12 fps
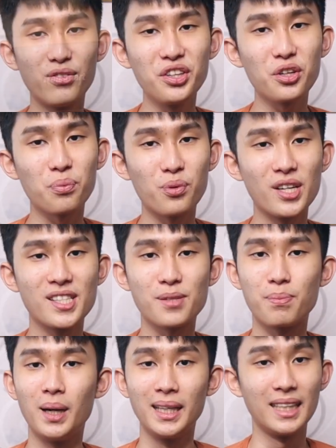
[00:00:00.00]
fingerprints,
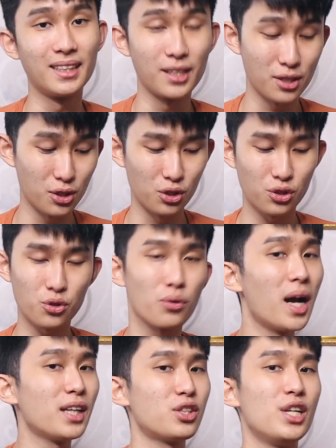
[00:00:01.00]
but it doesn't
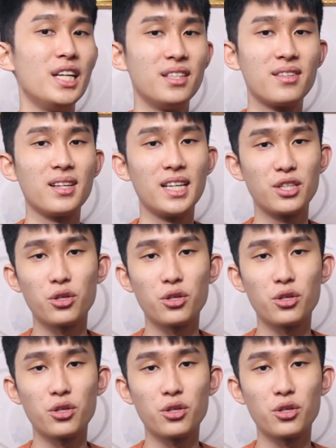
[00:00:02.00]
scratch easily.